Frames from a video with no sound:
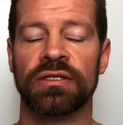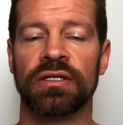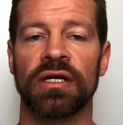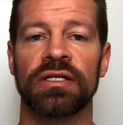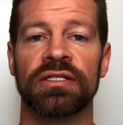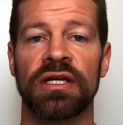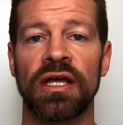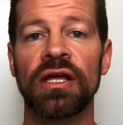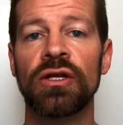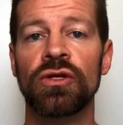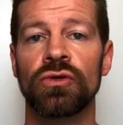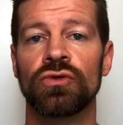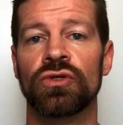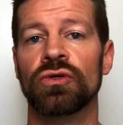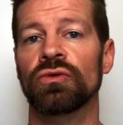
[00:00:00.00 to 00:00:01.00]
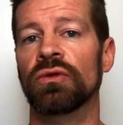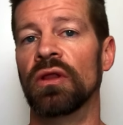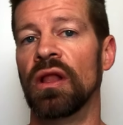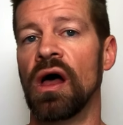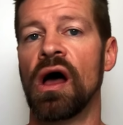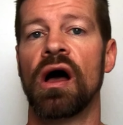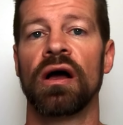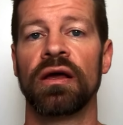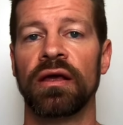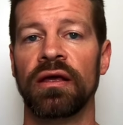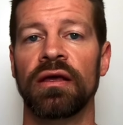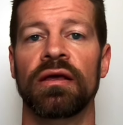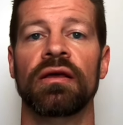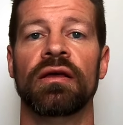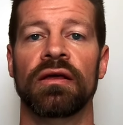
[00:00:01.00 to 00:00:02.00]
continue to lock
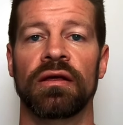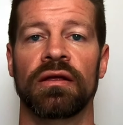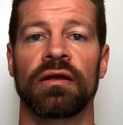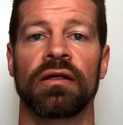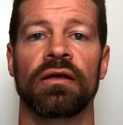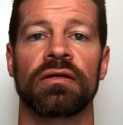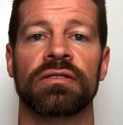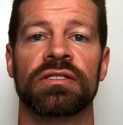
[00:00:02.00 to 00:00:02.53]
in